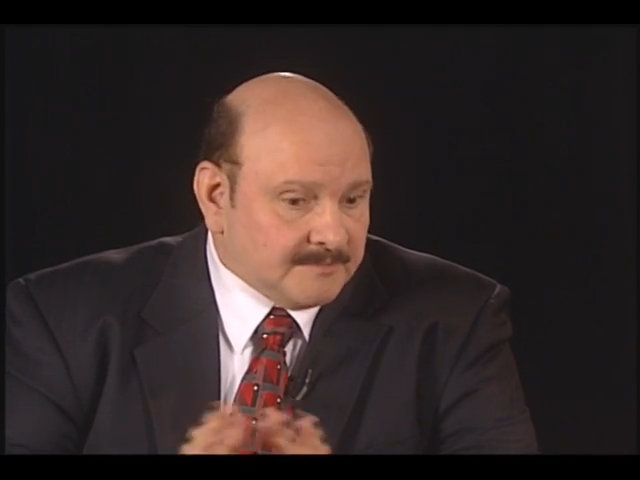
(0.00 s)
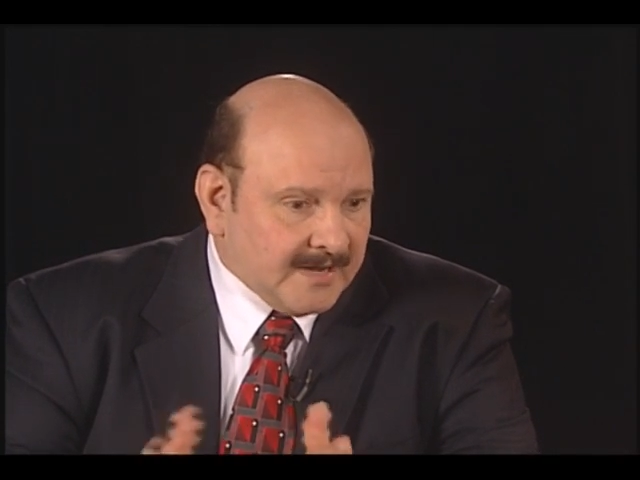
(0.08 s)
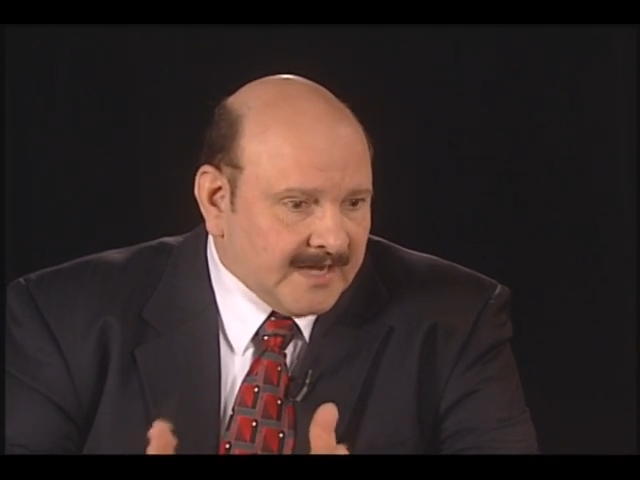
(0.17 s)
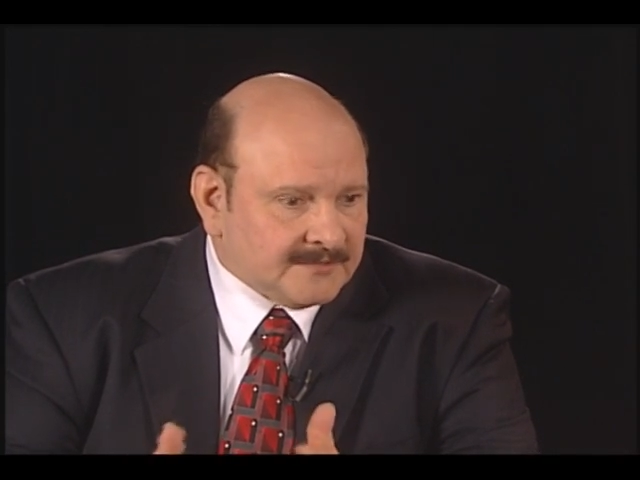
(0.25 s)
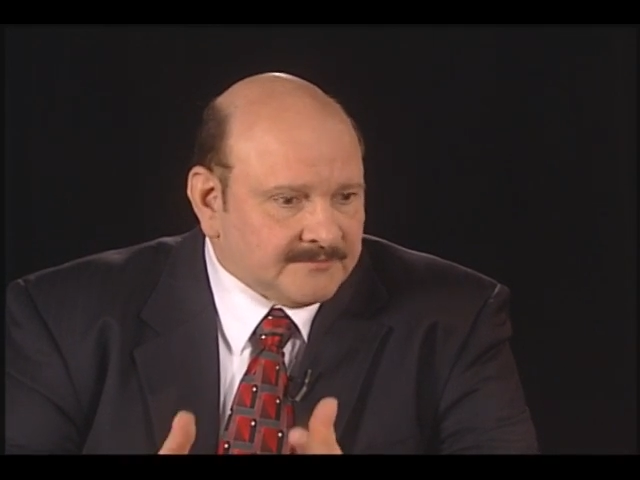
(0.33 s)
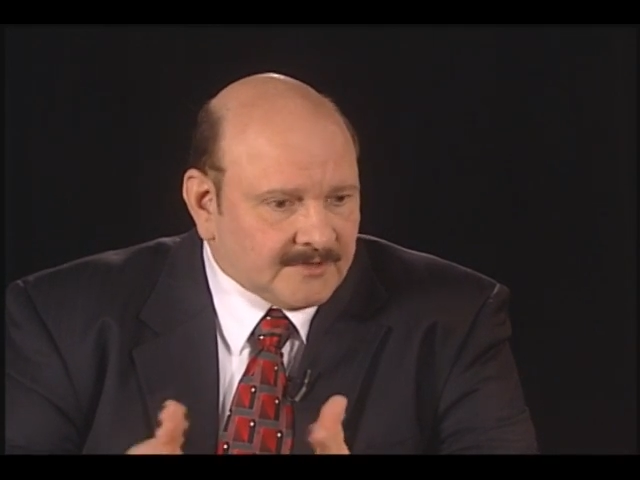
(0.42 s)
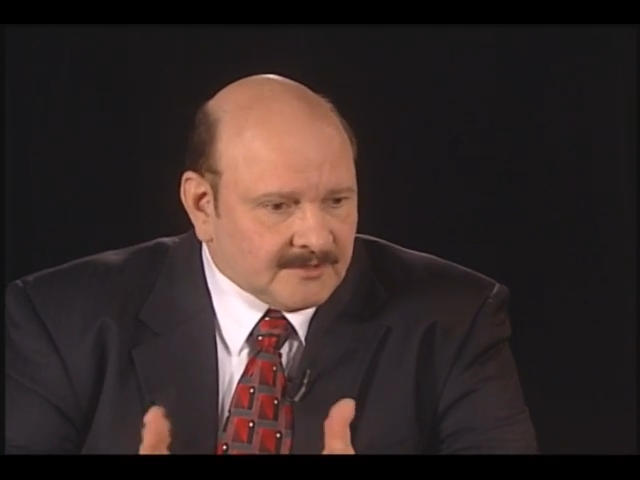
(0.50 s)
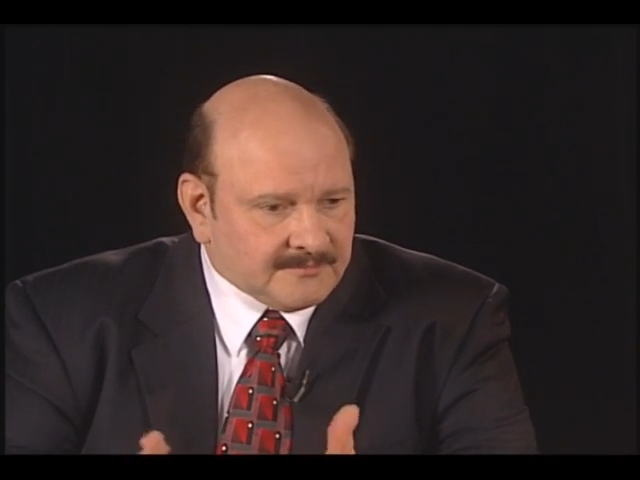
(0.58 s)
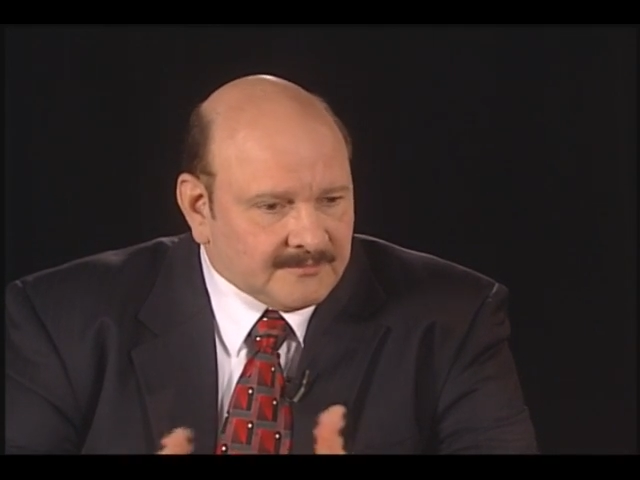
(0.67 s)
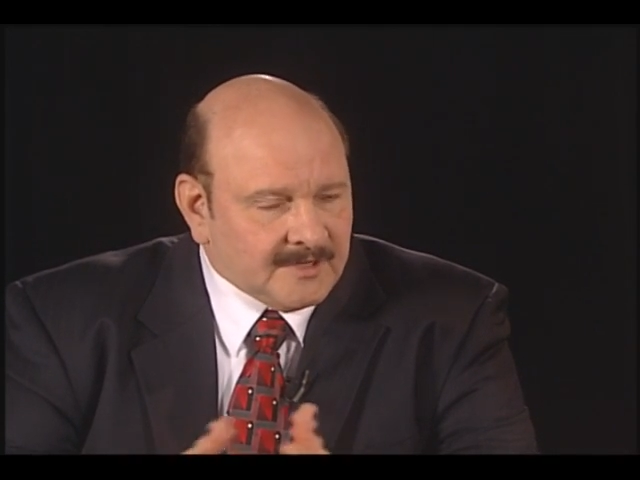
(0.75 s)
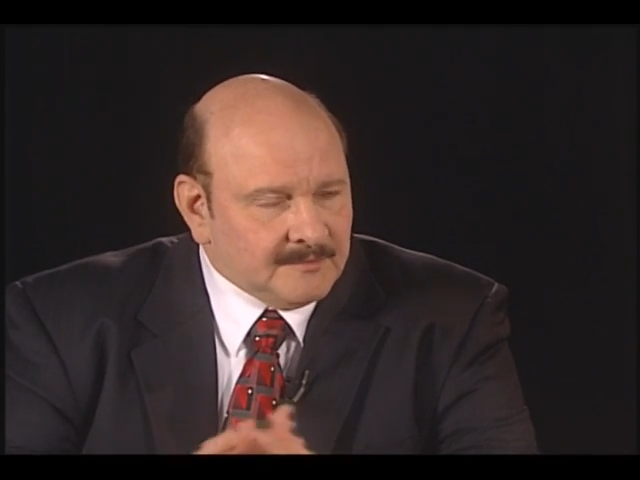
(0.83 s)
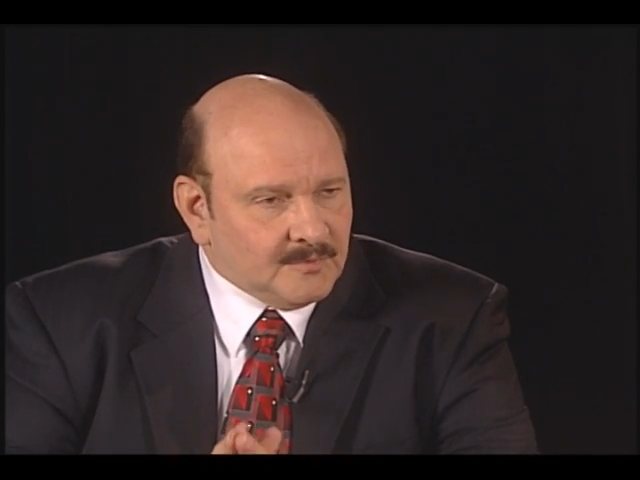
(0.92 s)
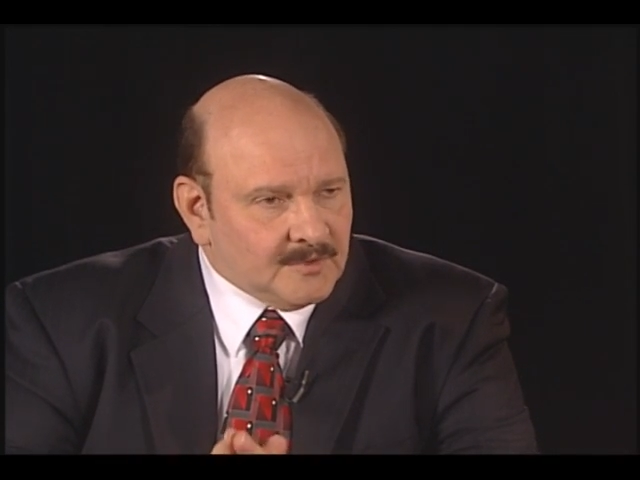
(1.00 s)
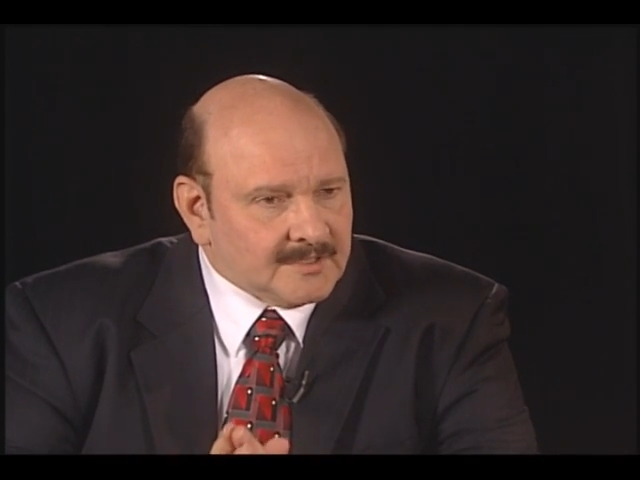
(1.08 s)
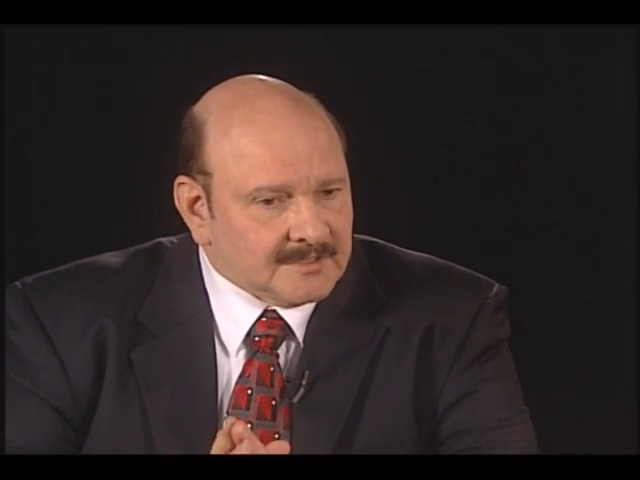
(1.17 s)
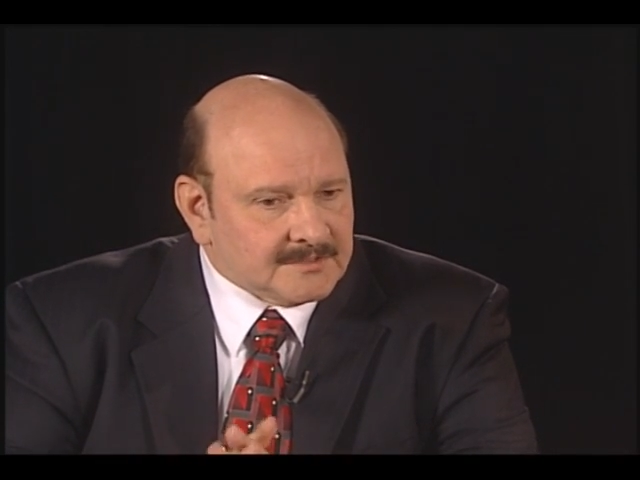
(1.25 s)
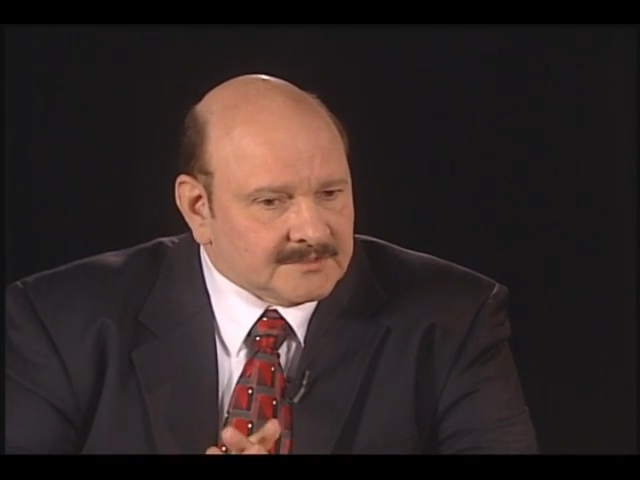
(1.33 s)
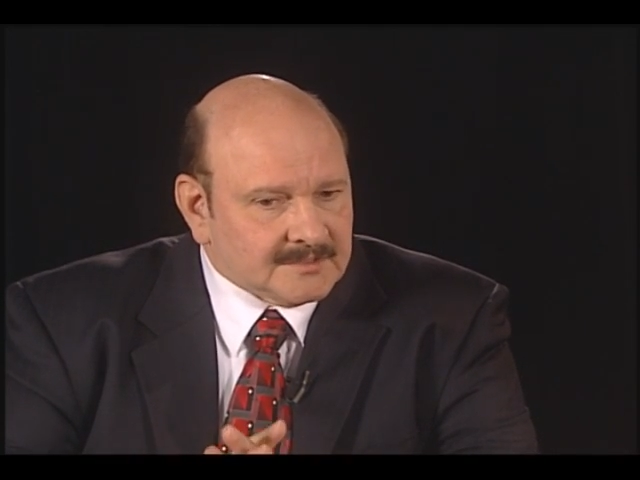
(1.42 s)
banks verified
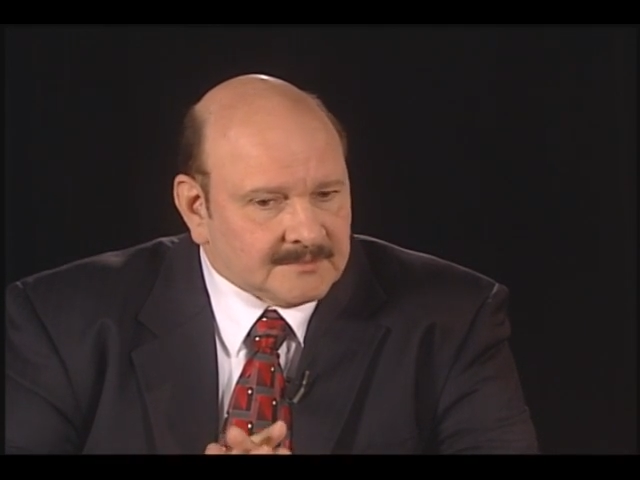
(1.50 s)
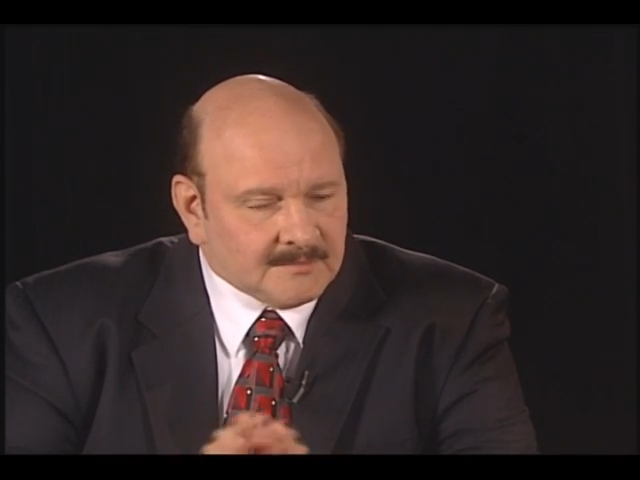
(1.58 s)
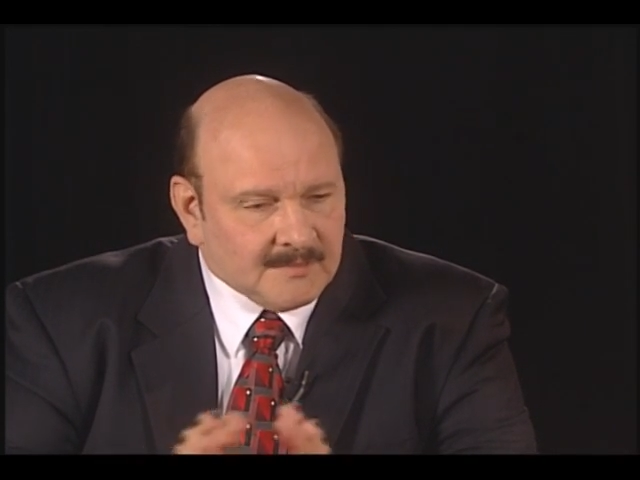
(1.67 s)
mortgage,